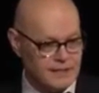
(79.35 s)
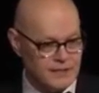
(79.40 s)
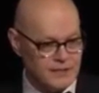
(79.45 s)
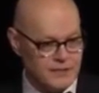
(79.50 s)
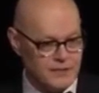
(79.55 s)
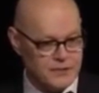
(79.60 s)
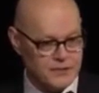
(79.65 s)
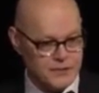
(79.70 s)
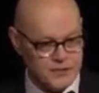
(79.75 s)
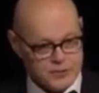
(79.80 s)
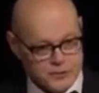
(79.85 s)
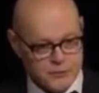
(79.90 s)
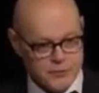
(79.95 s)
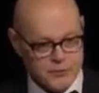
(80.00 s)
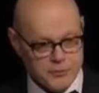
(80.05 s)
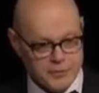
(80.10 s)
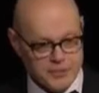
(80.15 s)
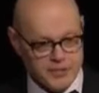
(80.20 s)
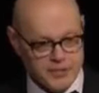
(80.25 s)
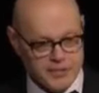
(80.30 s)
this
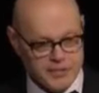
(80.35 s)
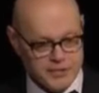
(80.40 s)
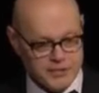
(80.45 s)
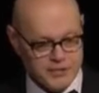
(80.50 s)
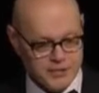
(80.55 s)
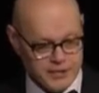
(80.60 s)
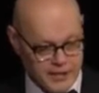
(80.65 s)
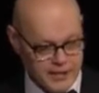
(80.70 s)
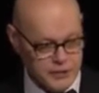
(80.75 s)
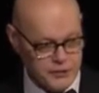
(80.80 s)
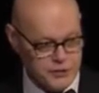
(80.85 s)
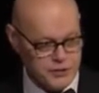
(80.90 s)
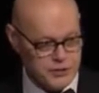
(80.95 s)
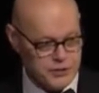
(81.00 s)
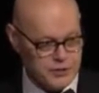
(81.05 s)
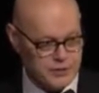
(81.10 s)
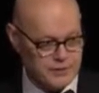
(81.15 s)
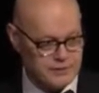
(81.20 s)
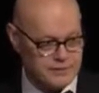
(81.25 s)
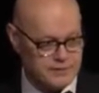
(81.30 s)
instrument can
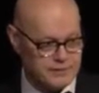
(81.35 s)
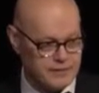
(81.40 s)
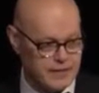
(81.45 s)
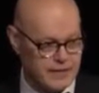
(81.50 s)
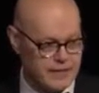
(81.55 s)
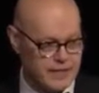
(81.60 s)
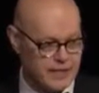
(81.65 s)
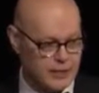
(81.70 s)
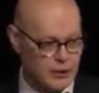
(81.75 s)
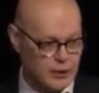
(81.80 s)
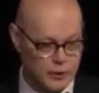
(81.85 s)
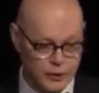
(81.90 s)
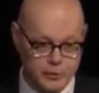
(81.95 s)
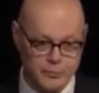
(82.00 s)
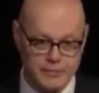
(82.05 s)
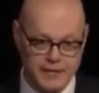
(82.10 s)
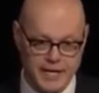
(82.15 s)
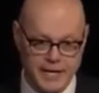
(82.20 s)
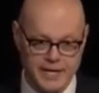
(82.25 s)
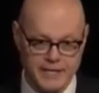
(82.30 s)
teach, it can
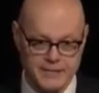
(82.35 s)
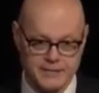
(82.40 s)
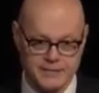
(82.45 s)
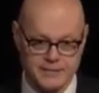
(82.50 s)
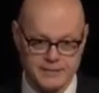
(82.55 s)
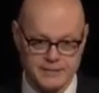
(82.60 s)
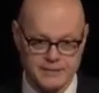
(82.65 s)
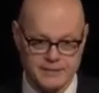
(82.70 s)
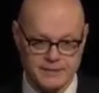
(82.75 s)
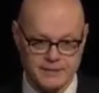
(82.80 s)
illuminate,